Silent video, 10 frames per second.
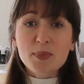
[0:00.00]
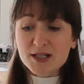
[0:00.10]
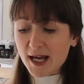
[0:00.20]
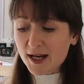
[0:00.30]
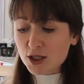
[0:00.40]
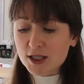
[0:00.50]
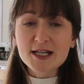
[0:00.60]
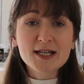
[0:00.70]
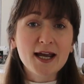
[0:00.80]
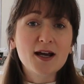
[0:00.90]

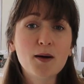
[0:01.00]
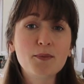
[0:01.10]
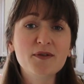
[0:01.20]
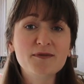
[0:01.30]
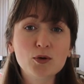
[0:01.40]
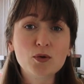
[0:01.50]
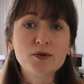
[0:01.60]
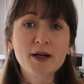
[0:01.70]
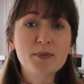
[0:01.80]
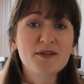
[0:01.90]
potentially take up the
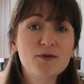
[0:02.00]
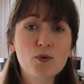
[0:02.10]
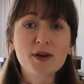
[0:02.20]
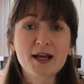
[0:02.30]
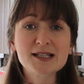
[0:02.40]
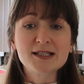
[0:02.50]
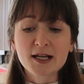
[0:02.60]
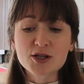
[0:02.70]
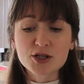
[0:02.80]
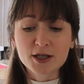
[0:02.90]
flooring before the
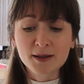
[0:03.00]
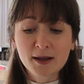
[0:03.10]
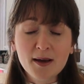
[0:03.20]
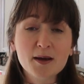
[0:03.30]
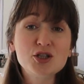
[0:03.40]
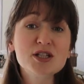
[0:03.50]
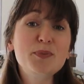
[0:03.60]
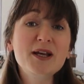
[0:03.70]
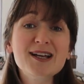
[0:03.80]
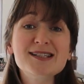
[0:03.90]
extension, just
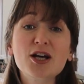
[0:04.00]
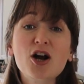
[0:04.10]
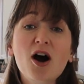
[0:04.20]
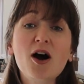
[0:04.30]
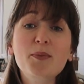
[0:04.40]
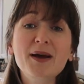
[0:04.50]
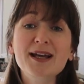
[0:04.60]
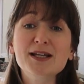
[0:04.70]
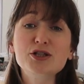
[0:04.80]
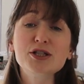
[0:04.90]
because the
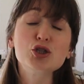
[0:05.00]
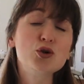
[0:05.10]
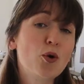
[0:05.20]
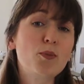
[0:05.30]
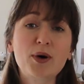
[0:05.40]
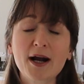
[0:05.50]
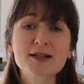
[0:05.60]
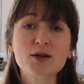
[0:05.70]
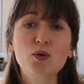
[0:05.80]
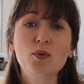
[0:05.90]
carpet is just not
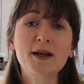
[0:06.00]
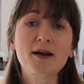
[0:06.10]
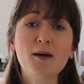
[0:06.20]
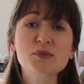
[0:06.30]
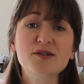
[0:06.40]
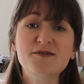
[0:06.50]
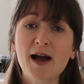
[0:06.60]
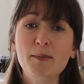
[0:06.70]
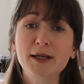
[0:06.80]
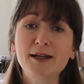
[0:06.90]
practical when it comes to
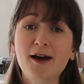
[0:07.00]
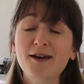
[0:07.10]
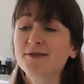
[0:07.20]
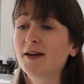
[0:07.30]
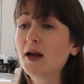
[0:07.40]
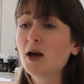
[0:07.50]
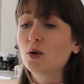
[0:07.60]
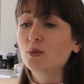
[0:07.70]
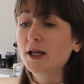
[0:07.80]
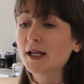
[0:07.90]
family life.
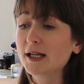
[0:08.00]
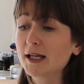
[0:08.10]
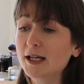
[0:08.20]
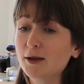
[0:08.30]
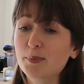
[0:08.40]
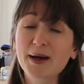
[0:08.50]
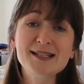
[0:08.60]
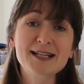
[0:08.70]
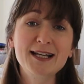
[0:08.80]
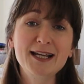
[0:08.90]
We
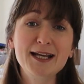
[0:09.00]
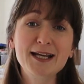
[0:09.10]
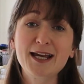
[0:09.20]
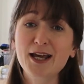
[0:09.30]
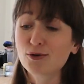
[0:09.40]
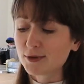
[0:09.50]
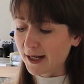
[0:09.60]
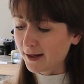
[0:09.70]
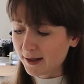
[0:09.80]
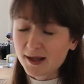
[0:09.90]
basically killed
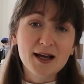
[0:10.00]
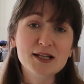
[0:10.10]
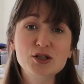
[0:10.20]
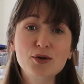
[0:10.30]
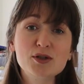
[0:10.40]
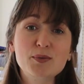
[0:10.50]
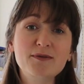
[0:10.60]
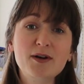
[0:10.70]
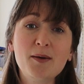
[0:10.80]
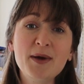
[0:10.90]
it. As soon as
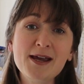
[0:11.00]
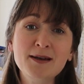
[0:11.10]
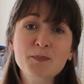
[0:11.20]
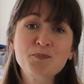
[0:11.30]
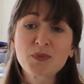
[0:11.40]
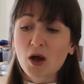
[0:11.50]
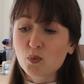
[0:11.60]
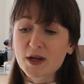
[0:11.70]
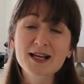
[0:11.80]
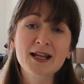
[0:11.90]
we've come in, a
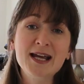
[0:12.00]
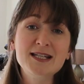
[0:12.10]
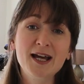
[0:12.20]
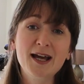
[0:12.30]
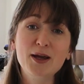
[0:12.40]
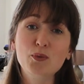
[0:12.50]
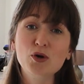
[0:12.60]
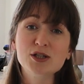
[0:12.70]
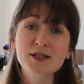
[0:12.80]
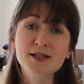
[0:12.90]
week later, it
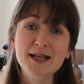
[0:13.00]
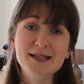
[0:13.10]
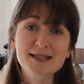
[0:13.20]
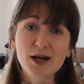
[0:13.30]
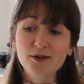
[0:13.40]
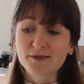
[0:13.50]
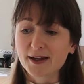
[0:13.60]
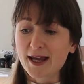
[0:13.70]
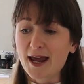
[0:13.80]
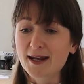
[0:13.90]
wasn't itself
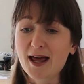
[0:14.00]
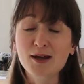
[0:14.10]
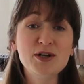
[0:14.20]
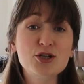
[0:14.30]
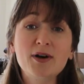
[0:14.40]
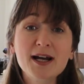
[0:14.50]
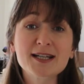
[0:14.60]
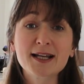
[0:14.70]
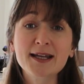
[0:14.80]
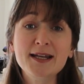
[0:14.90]
again, and we tried
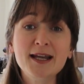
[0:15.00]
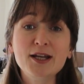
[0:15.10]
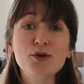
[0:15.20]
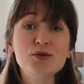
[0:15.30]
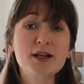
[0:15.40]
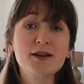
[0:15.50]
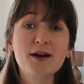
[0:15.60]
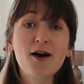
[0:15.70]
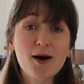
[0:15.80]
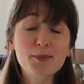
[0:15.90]
to clean it using the
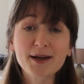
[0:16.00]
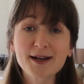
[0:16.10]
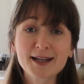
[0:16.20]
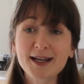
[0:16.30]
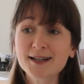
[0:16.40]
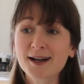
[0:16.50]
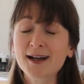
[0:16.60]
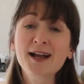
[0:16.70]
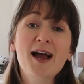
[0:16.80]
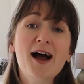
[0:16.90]
carpet
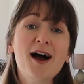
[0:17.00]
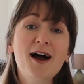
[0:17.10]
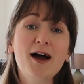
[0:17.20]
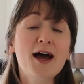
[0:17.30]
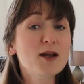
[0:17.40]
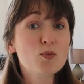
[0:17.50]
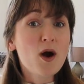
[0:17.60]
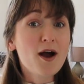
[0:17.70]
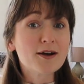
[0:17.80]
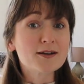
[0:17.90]
cleaner, and it
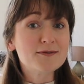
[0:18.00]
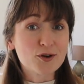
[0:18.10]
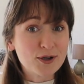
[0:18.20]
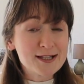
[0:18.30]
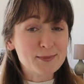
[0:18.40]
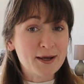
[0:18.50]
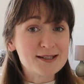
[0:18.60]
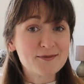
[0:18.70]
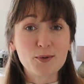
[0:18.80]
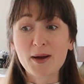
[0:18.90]
worked for
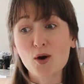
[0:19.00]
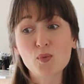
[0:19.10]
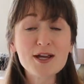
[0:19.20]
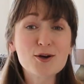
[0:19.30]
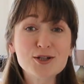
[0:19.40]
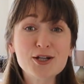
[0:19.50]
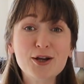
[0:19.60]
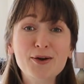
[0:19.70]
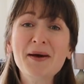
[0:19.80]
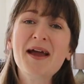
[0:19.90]
Christmas for about a week or
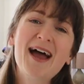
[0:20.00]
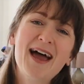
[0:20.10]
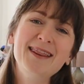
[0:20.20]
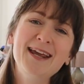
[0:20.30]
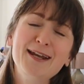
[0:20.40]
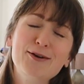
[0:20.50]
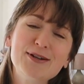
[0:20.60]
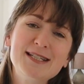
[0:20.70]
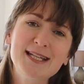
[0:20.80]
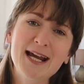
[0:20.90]
two, and then it
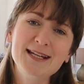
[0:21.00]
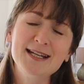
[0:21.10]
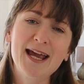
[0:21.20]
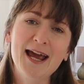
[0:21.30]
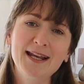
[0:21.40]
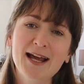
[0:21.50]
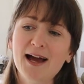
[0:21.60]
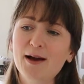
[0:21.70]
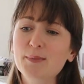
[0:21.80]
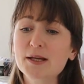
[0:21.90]
got stained again.
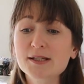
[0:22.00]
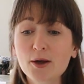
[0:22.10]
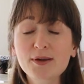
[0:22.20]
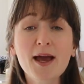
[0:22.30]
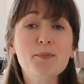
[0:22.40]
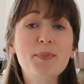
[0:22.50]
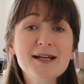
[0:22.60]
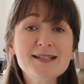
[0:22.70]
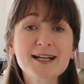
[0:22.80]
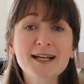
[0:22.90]
So yeah,
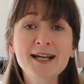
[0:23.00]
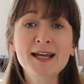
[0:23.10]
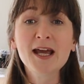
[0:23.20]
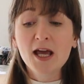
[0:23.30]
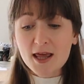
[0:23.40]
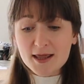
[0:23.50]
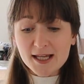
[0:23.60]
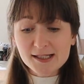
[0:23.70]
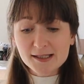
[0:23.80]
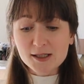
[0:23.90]
basically,
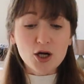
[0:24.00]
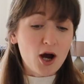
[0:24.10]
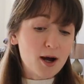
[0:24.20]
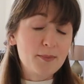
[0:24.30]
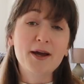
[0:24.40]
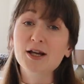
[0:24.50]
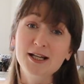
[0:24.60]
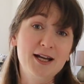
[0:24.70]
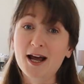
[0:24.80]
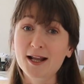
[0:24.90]
this
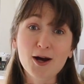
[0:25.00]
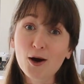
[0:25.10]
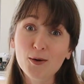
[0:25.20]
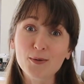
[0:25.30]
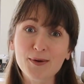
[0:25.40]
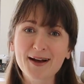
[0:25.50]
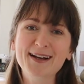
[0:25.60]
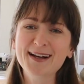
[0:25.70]
carpet gotta go.